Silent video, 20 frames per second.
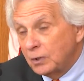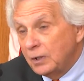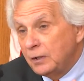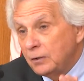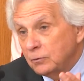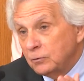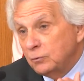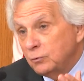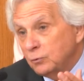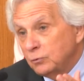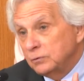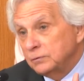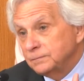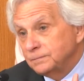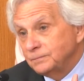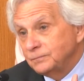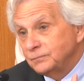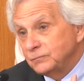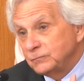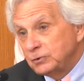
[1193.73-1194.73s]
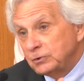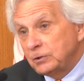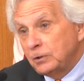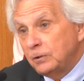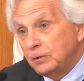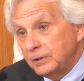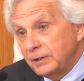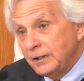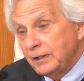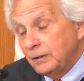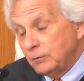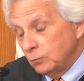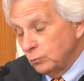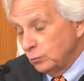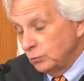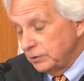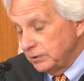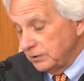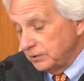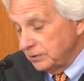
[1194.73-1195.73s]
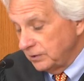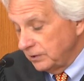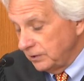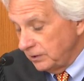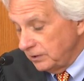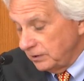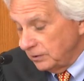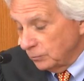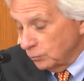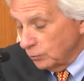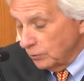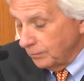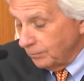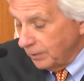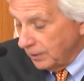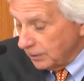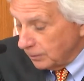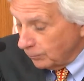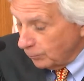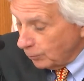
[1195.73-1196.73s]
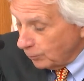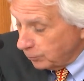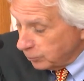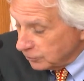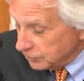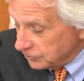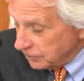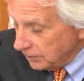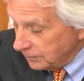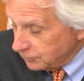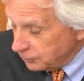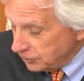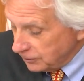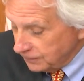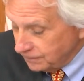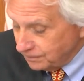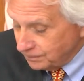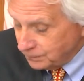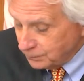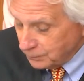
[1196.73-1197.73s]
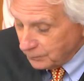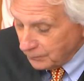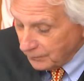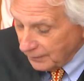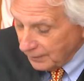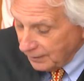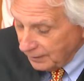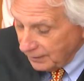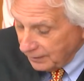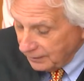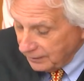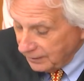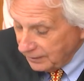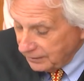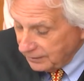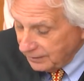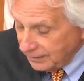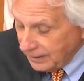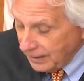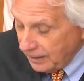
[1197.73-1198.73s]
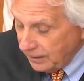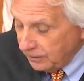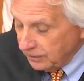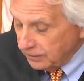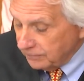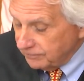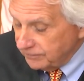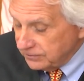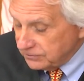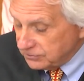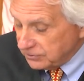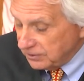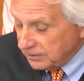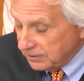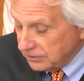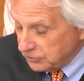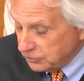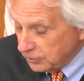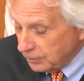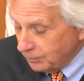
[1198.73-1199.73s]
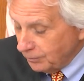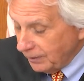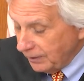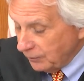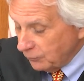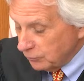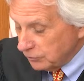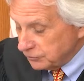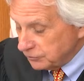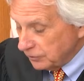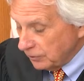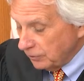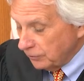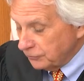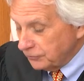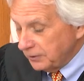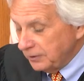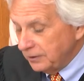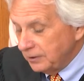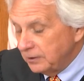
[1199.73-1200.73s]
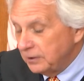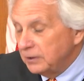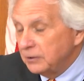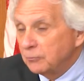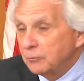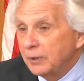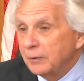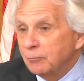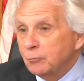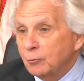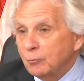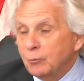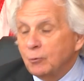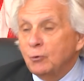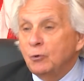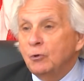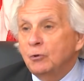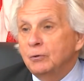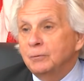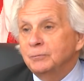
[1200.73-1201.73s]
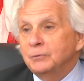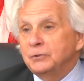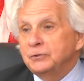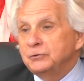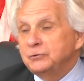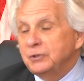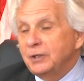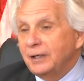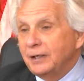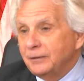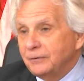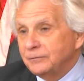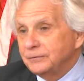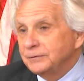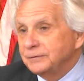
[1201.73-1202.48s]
Did the trial court start out with the rebuttable presumption that denial of visitation may result in irreparable harm to the child.